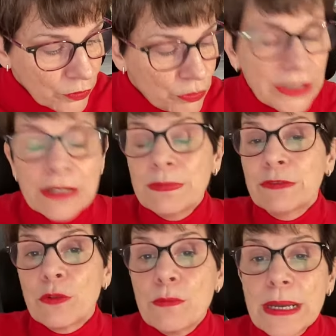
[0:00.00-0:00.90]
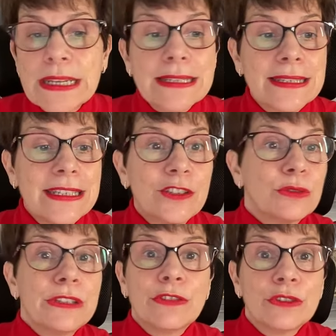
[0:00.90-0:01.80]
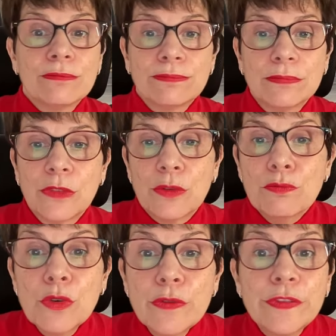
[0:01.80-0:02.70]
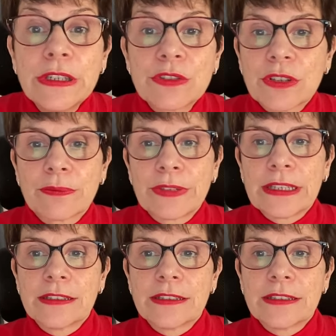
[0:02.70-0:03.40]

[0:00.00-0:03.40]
Or it can be from a magazine or even a, a movie or something.